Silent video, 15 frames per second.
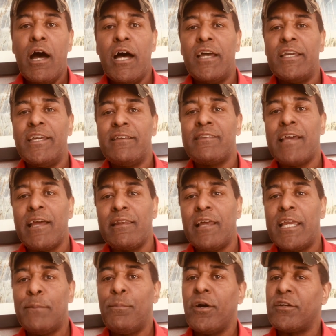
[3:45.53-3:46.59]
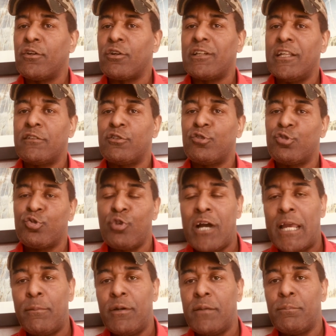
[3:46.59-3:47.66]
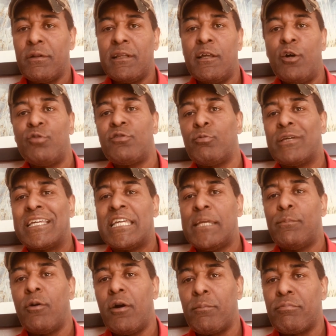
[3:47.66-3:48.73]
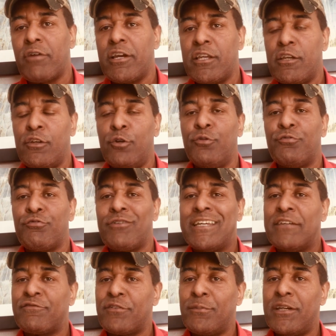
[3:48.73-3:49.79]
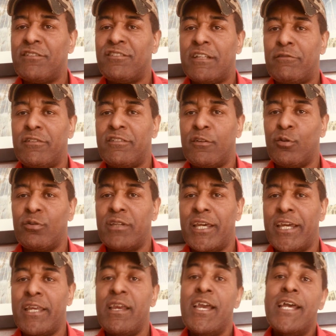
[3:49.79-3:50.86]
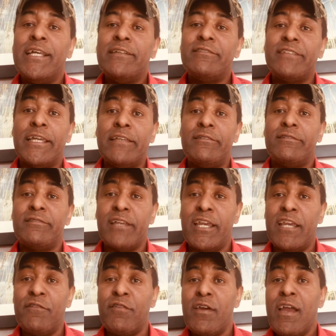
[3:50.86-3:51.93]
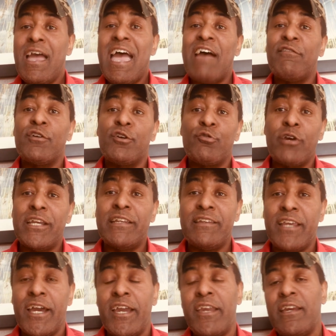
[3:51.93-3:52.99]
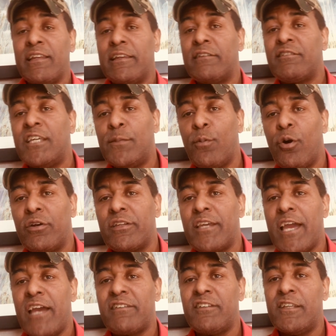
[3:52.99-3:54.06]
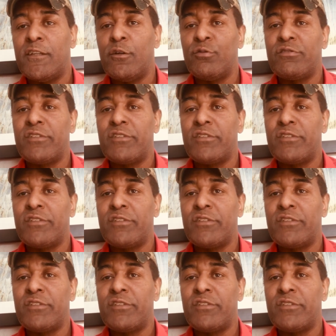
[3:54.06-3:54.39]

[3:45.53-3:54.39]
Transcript: hit that like button or click the subscribe button below so we can keep on bringing you free information every single day. Stay safe. Have a great day, and let's keep on cashing in those